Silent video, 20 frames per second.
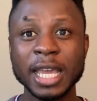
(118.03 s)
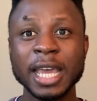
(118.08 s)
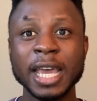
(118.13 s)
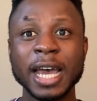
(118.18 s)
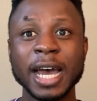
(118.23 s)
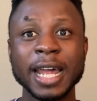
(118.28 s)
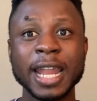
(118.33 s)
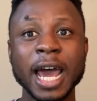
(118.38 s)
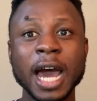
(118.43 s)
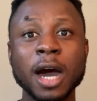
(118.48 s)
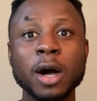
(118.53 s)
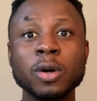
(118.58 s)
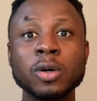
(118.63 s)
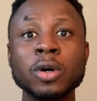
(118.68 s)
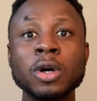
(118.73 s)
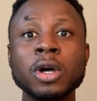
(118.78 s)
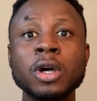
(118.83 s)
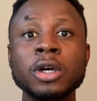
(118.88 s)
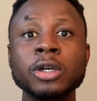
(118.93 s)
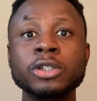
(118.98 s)
and how
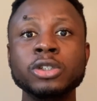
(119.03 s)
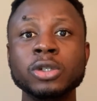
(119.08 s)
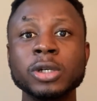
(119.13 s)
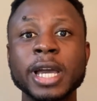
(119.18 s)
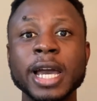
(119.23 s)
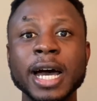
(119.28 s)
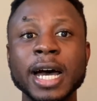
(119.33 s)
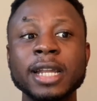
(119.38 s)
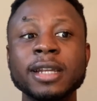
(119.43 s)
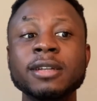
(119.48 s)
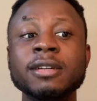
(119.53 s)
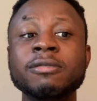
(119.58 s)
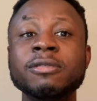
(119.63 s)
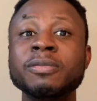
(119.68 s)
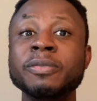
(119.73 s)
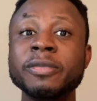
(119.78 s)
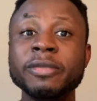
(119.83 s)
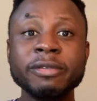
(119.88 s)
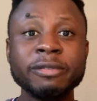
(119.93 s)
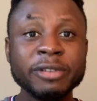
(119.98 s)
you can
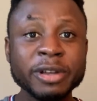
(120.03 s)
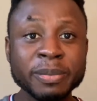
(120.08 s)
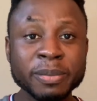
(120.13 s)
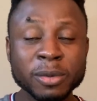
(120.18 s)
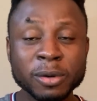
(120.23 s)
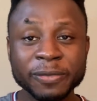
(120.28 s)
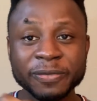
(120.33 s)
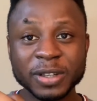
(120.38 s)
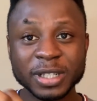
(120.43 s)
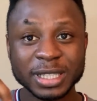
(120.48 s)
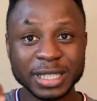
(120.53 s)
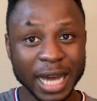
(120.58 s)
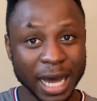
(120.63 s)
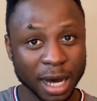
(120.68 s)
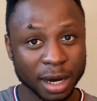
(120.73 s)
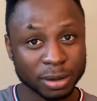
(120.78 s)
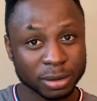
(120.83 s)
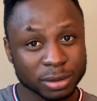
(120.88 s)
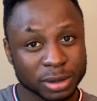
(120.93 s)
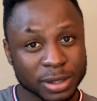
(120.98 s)
remove the
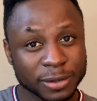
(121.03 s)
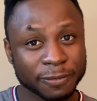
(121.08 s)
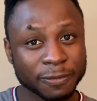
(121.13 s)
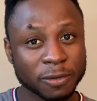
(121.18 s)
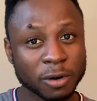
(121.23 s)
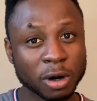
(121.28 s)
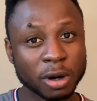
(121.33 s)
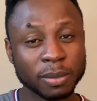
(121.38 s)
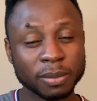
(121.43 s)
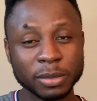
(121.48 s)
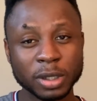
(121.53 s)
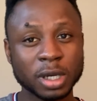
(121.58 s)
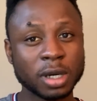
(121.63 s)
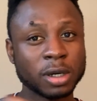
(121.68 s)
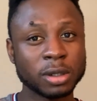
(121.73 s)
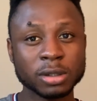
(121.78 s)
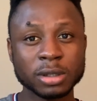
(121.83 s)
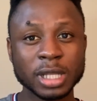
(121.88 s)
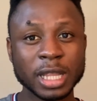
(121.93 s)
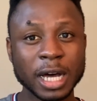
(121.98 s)
doubts from the
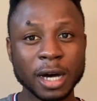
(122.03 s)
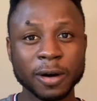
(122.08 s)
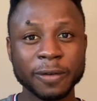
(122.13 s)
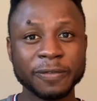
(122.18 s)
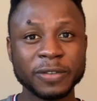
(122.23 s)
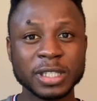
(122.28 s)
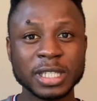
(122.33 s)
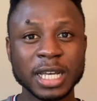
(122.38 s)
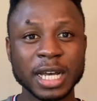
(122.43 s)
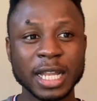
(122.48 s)
consular officer,